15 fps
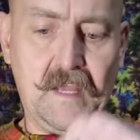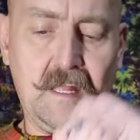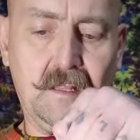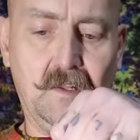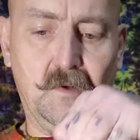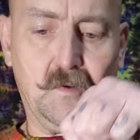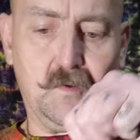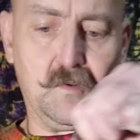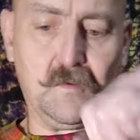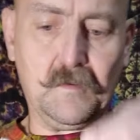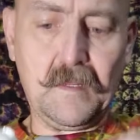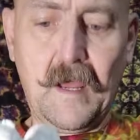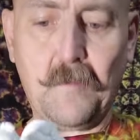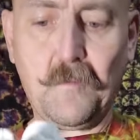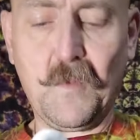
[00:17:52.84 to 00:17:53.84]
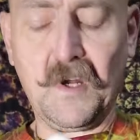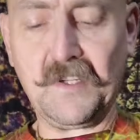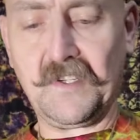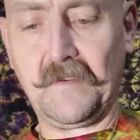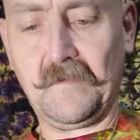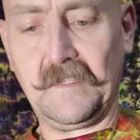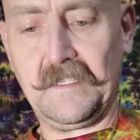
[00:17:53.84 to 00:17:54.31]
that much
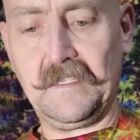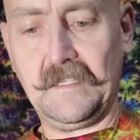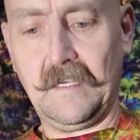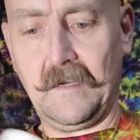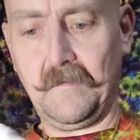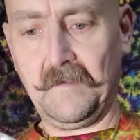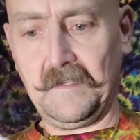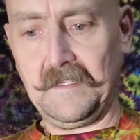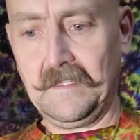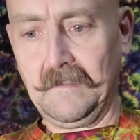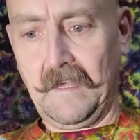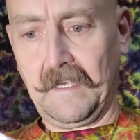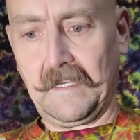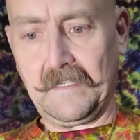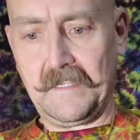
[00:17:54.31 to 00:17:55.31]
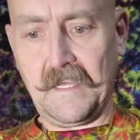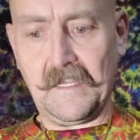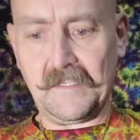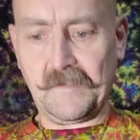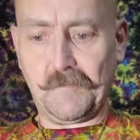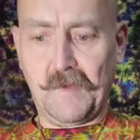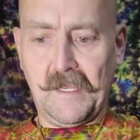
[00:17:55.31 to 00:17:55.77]
of a like a dead
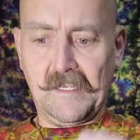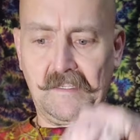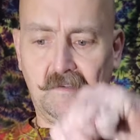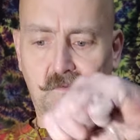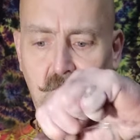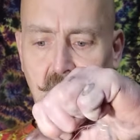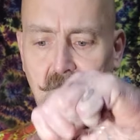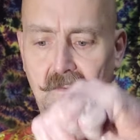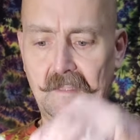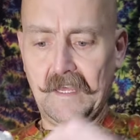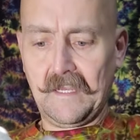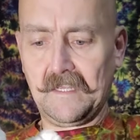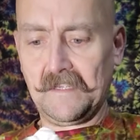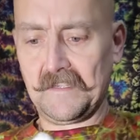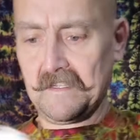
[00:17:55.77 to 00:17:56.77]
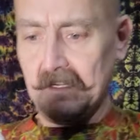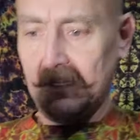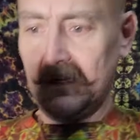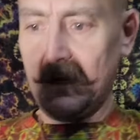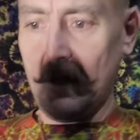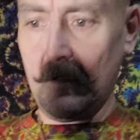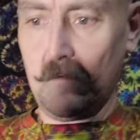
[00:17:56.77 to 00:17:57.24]
space that is in a
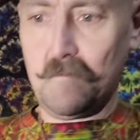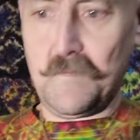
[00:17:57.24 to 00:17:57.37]
nub,